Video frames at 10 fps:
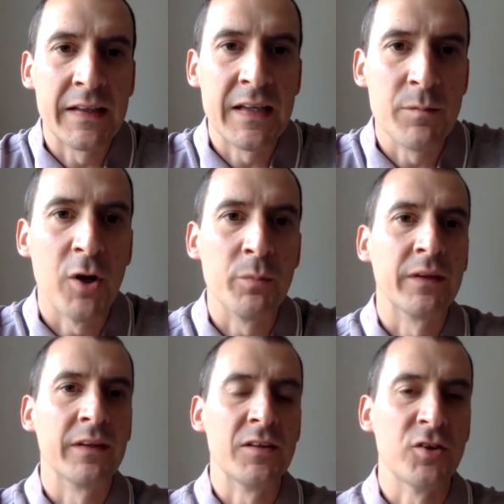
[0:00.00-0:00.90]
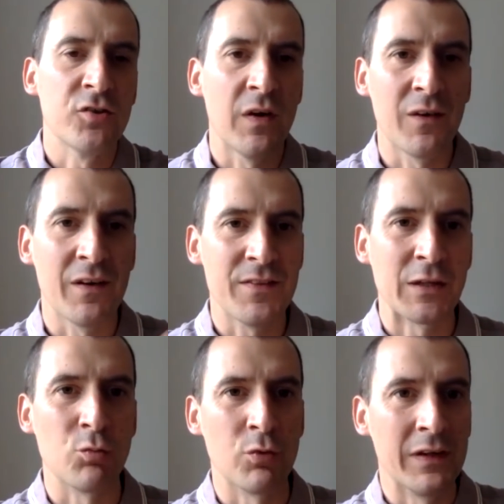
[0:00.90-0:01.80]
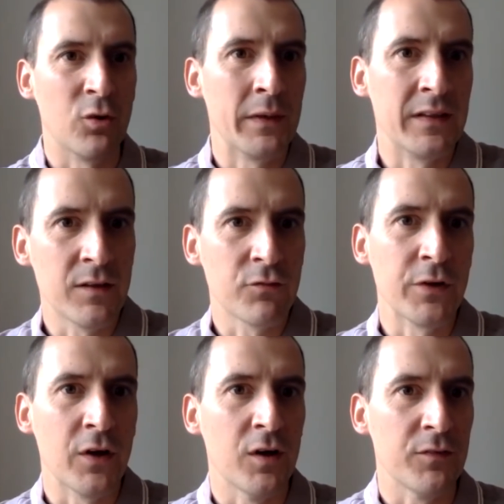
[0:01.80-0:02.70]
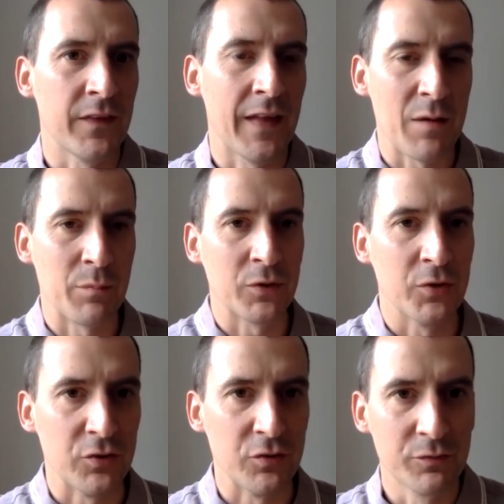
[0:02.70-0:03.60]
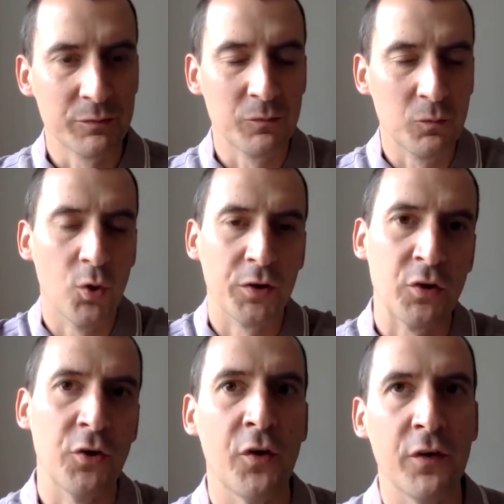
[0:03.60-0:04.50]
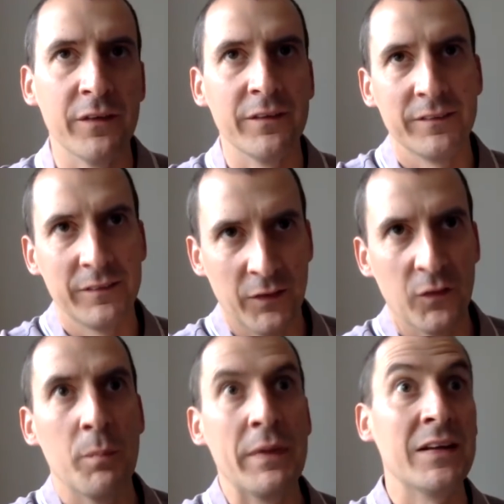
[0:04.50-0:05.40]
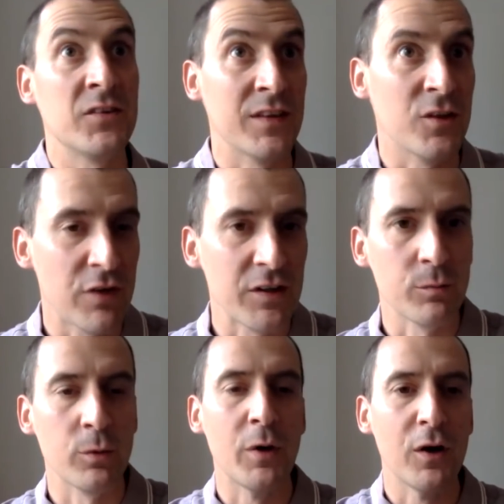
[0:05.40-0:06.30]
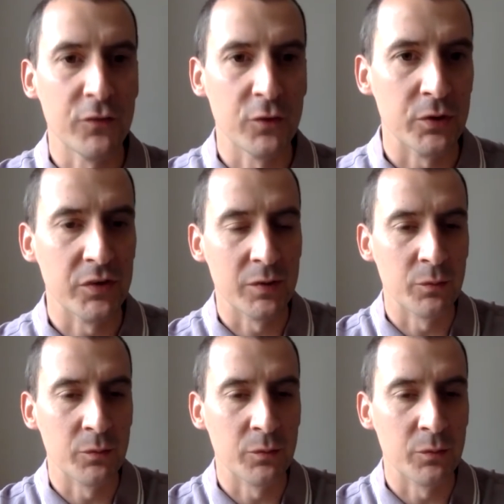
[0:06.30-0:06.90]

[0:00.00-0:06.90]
key moment. And he just felt like things were a little bit different after that because of what had gone on the pitch in the dressing room afterwards.